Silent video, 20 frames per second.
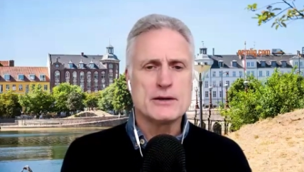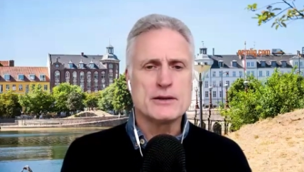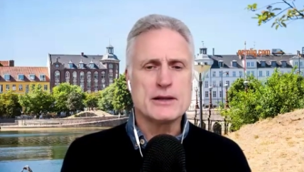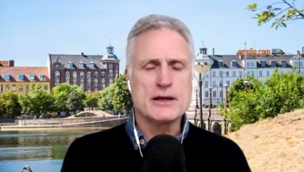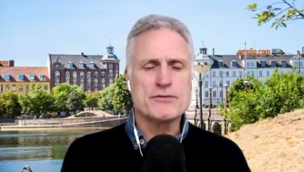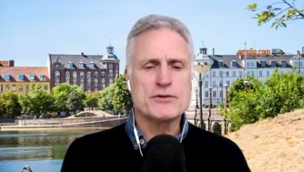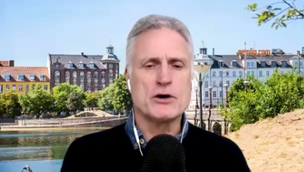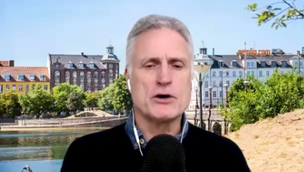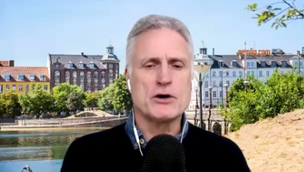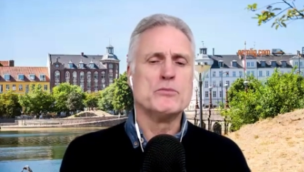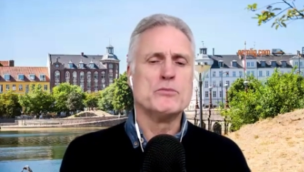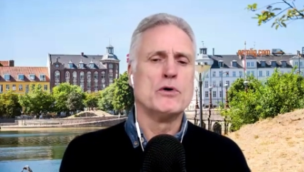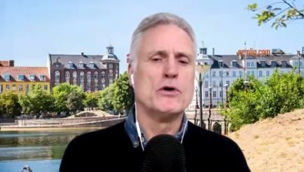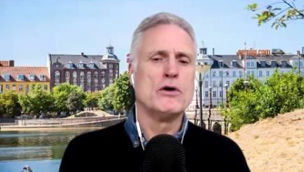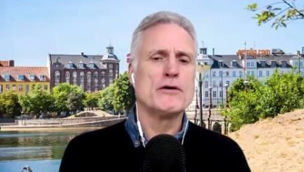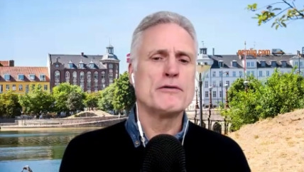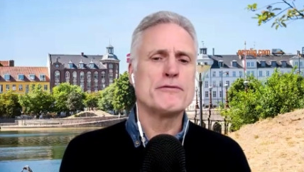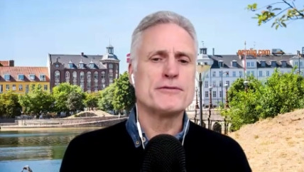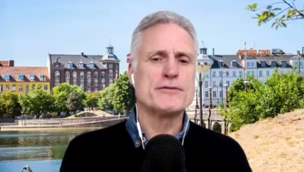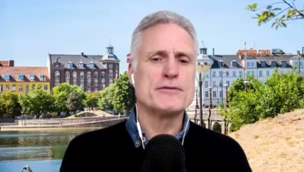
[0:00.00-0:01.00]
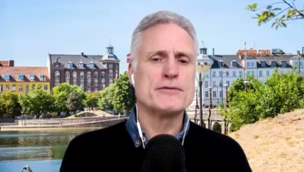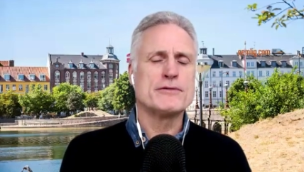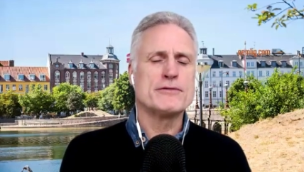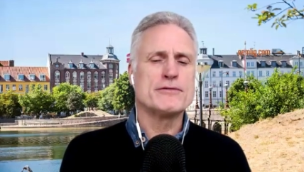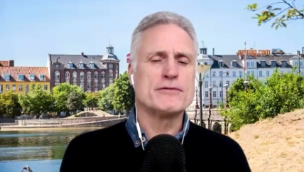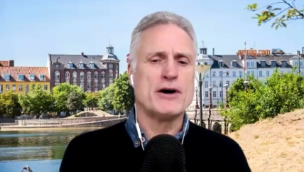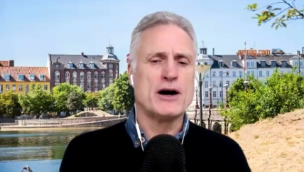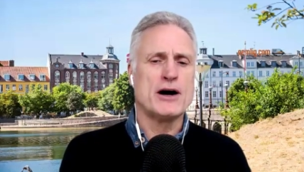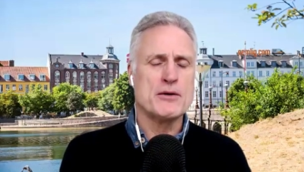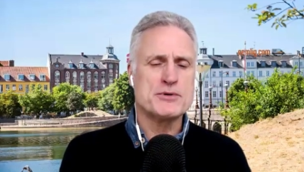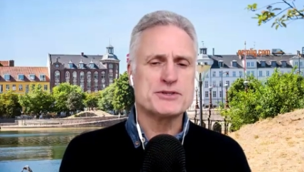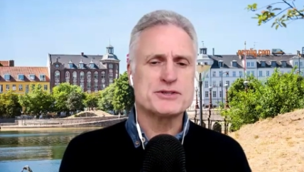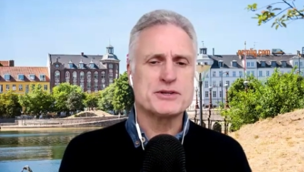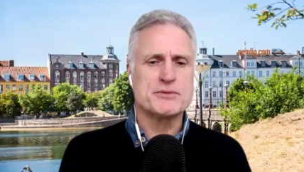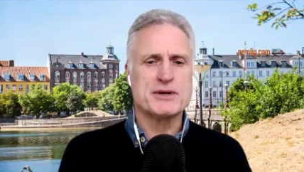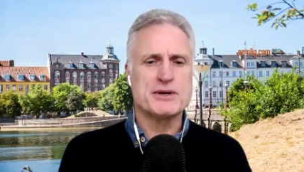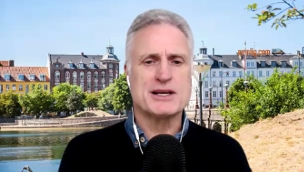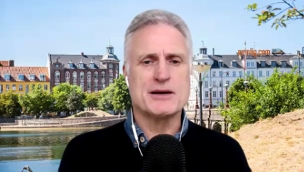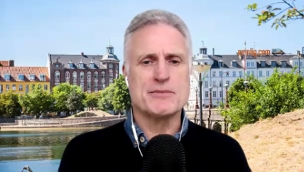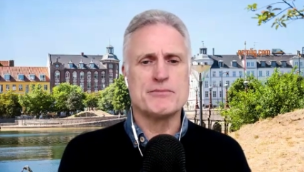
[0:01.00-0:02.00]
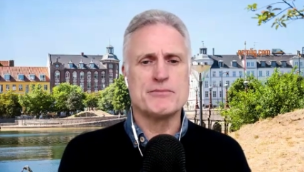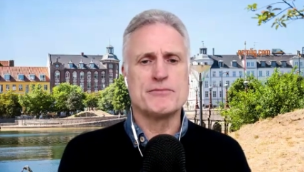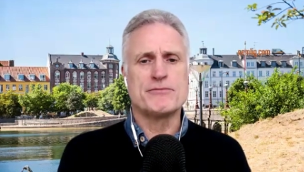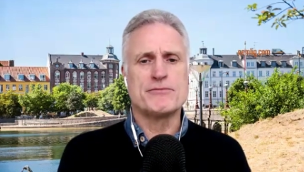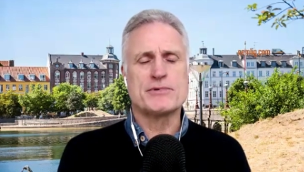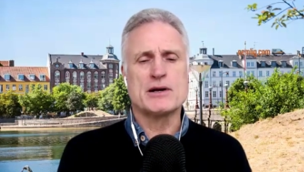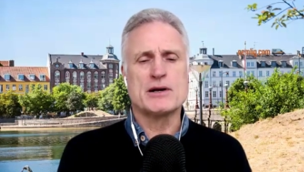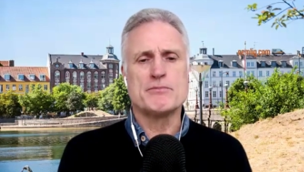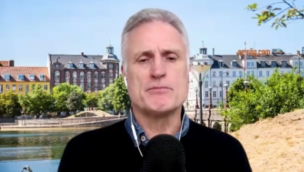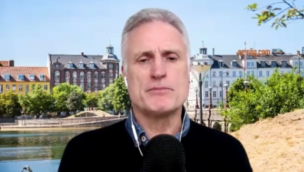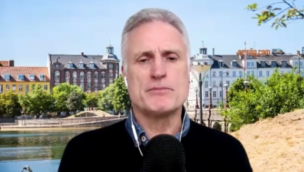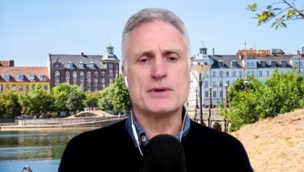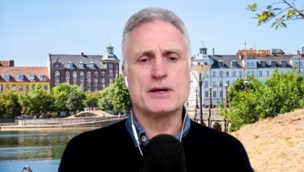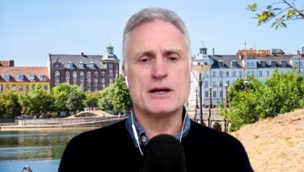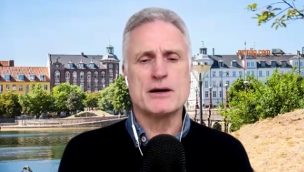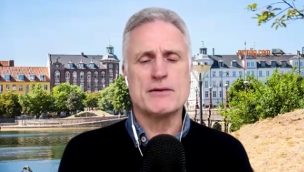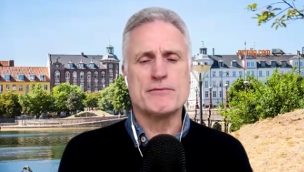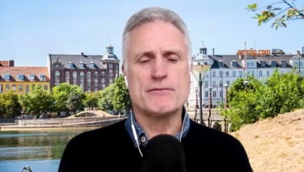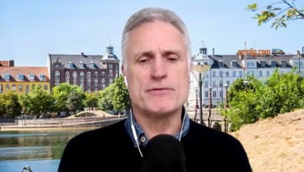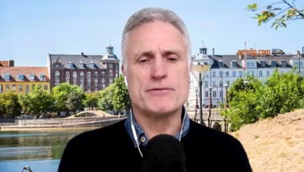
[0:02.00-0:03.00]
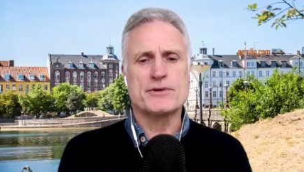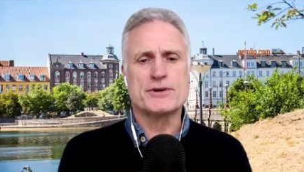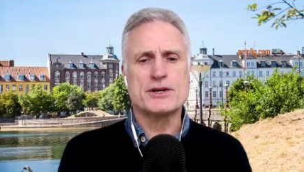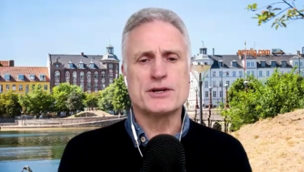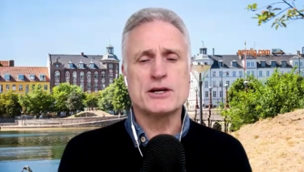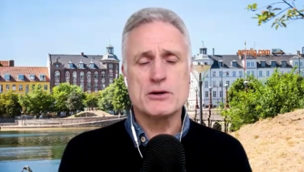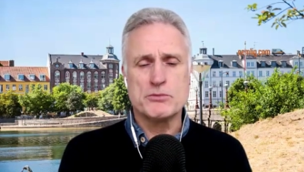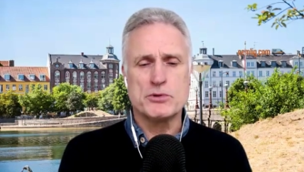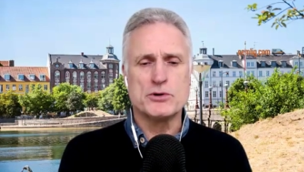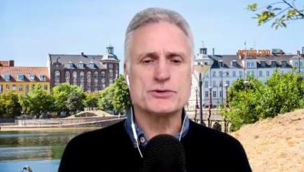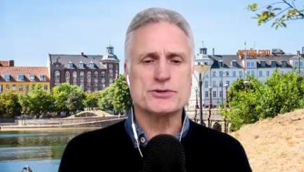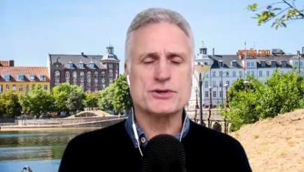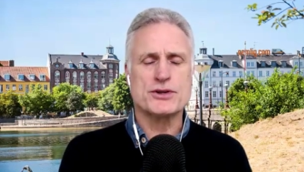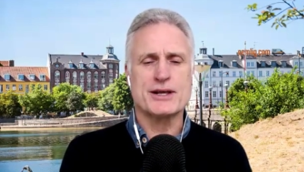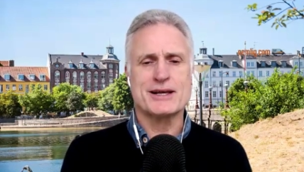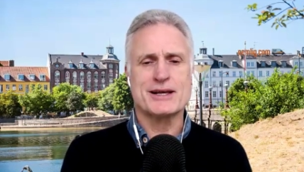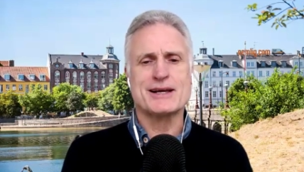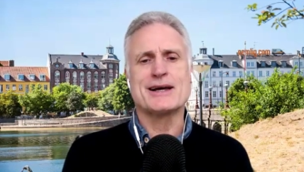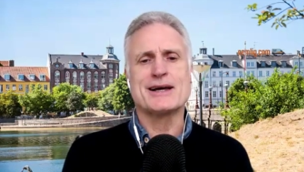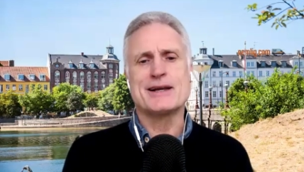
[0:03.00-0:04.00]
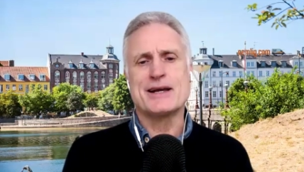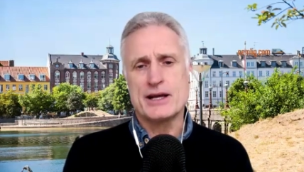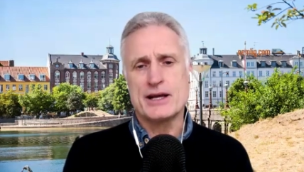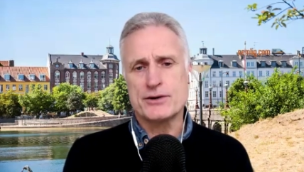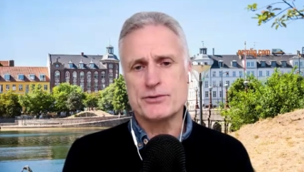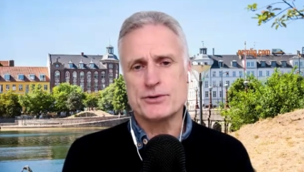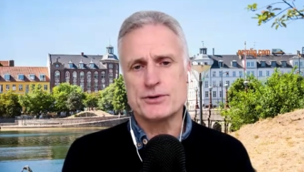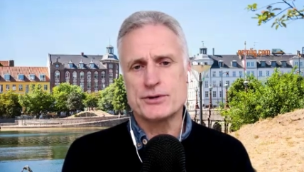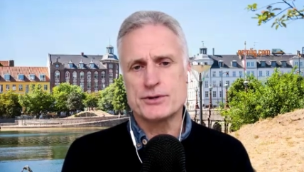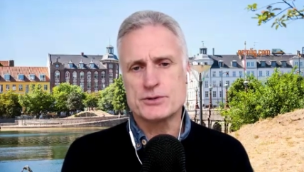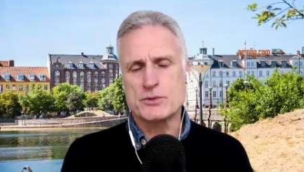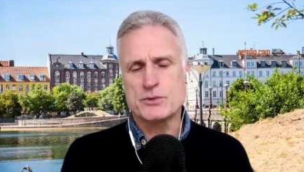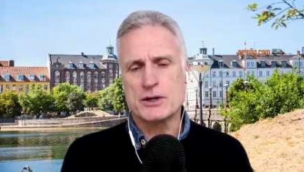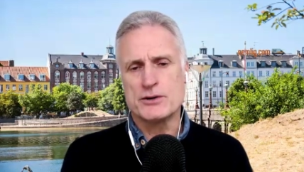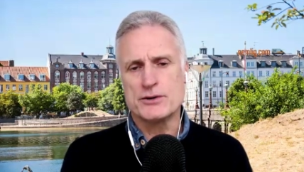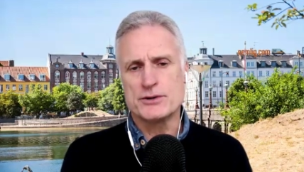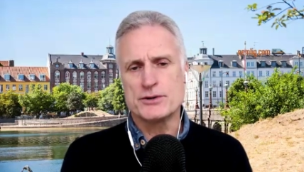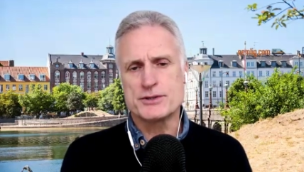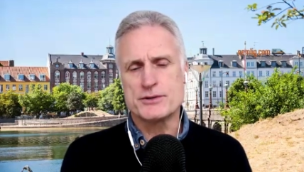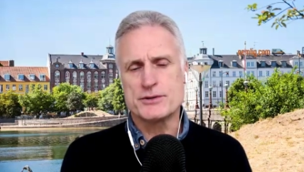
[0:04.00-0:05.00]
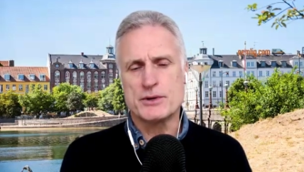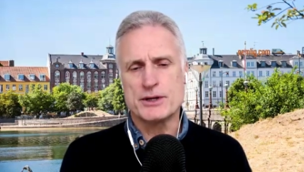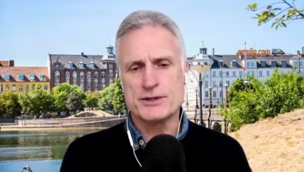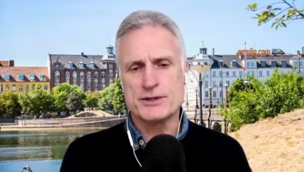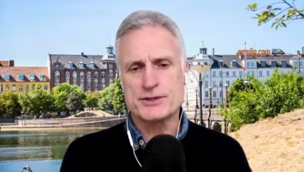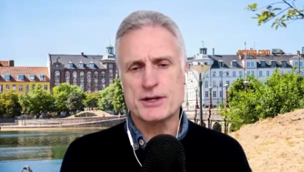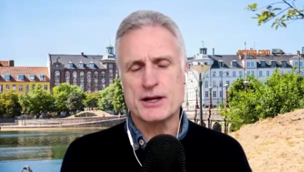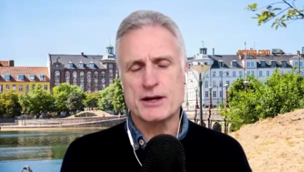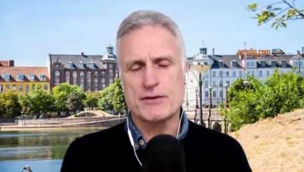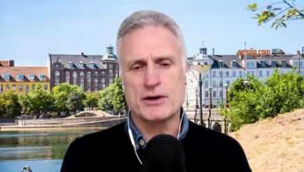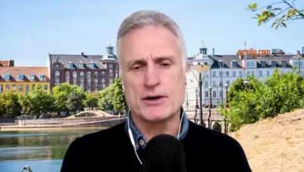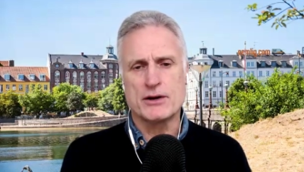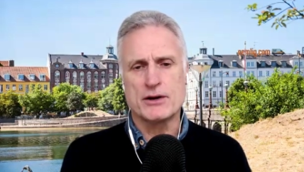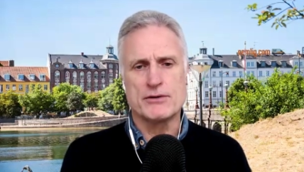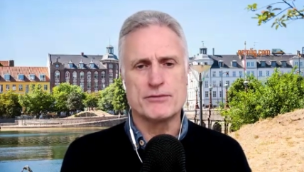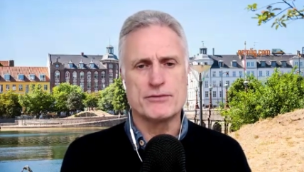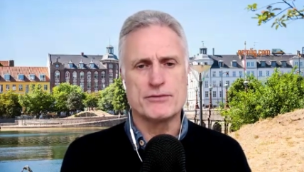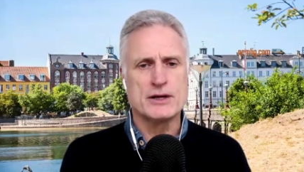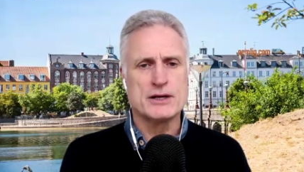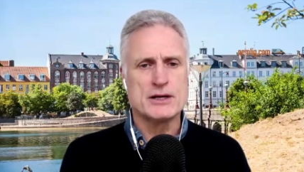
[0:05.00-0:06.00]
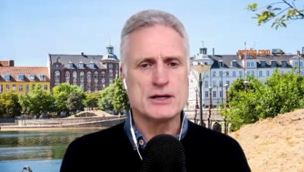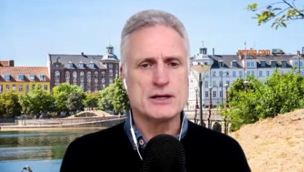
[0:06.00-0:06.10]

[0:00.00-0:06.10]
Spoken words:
they've got more fibers that become fatigable, so they can't handle it as well as the ones that have a lot of